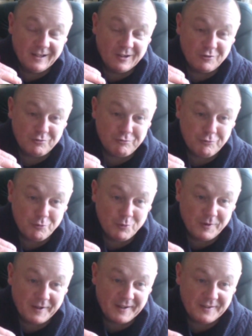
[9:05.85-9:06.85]

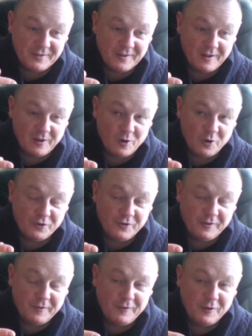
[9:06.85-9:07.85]
crawling into the lodge.
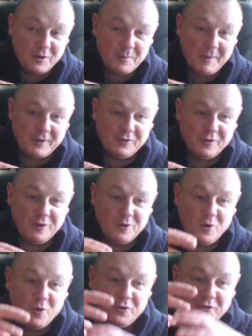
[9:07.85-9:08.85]
And if you can imagine,
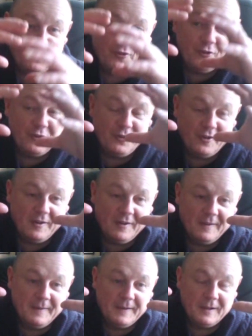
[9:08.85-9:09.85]
the lodge is just
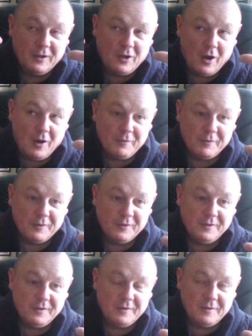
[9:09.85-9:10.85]
covered,
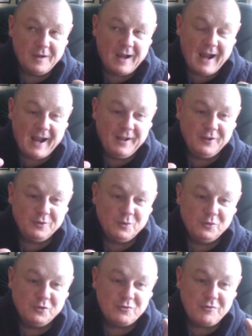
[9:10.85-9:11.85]
a hazel
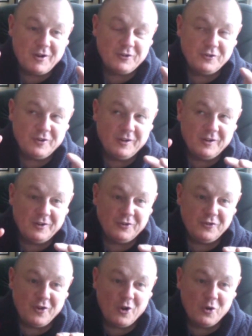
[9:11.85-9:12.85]
structure, a
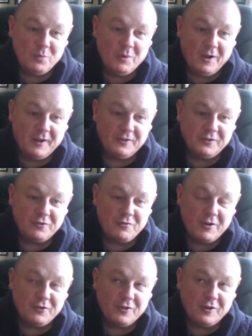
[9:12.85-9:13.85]
dome-like
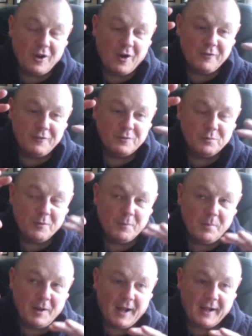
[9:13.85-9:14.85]
structure covered with
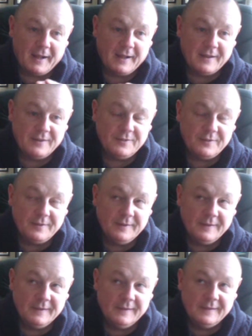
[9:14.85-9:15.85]
blankets
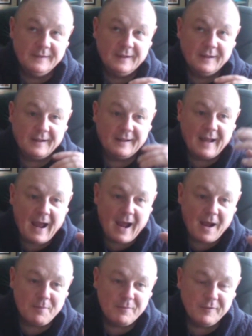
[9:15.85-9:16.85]
and
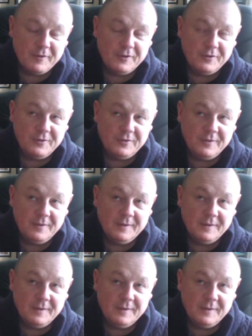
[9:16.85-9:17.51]
canvas,